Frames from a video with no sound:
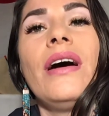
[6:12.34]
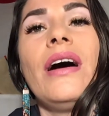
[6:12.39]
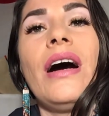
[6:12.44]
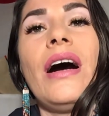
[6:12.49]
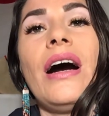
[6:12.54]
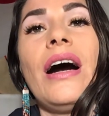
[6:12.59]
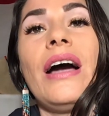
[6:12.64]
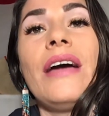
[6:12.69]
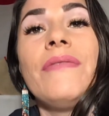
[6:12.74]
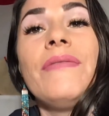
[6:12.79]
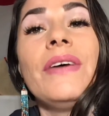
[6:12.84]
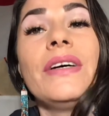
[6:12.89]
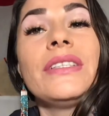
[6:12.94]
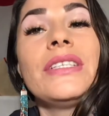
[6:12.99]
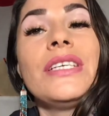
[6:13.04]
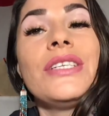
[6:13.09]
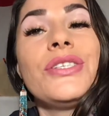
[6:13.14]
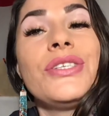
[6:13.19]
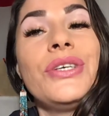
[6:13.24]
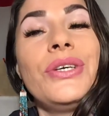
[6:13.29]
I felt
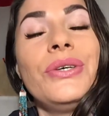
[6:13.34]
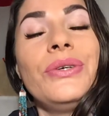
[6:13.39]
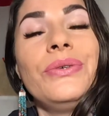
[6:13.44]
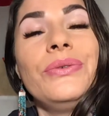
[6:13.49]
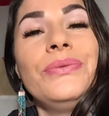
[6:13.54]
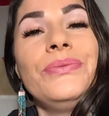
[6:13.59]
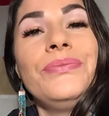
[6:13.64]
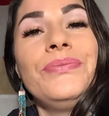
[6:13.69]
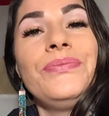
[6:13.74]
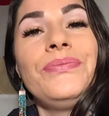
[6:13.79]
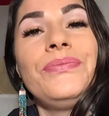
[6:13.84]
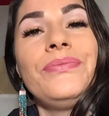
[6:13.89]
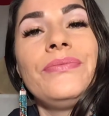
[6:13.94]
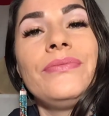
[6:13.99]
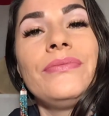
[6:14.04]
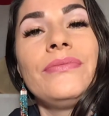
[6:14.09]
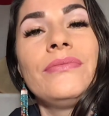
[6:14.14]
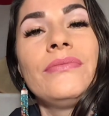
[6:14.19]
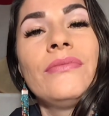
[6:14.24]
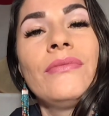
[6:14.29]
it too,
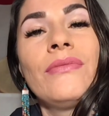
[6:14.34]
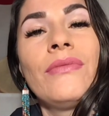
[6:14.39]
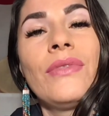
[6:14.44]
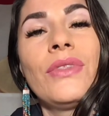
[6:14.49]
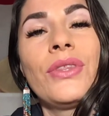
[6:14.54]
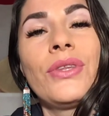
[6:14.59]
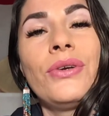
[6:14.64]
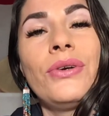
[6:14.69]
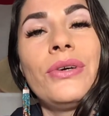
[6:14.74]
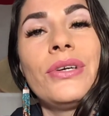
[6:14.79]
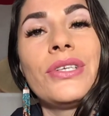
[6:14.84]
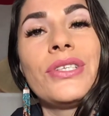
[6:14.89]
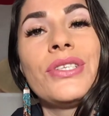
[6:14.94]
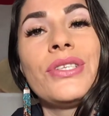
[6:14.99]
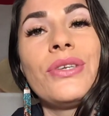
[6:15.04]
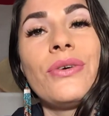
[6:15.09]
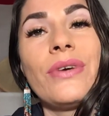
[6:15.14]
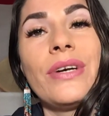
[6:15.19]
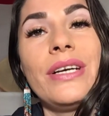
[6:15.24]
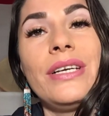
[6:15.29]
through her
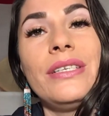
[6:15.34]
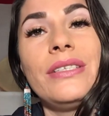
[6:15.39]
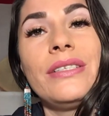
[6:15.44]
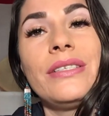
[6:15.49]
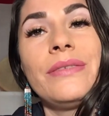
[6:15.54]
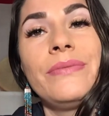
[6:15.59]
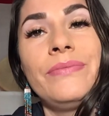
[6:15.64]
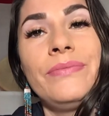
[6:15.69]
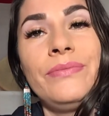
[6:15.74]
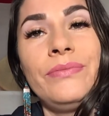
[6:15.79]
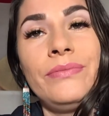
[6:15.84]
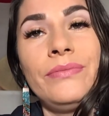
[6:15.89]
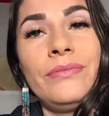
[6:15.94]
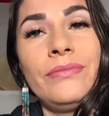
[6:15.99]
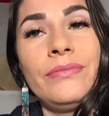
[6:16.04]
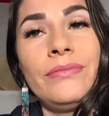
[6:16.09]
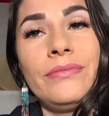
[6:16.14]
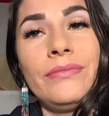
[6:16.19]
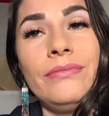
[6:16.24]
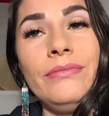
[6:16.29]
stories
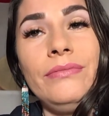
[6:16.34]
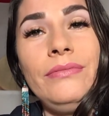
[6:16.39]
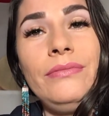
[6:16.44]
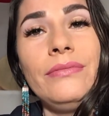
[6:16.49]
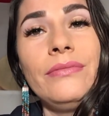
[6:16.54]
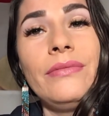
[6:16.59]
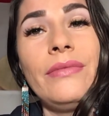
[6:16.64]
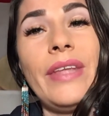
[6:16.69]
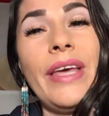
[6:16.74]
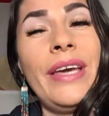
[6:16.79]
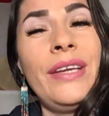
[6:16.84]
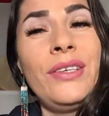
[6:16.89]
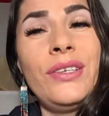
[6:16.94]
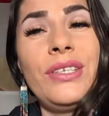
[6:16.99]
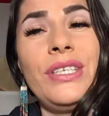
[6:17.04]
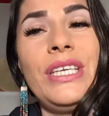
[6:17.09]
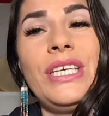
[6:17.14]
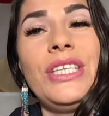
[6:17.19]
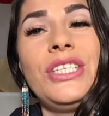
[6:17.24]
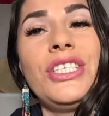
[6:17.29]
and her
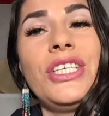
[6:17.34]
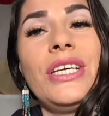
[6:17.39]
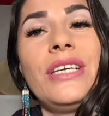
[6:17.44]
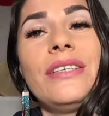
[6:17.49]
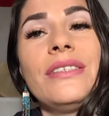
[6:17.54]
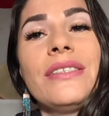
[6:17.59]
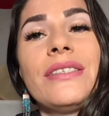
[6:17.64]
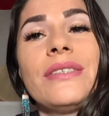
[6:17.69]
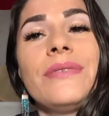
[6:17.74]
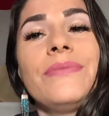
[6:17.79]
teachings,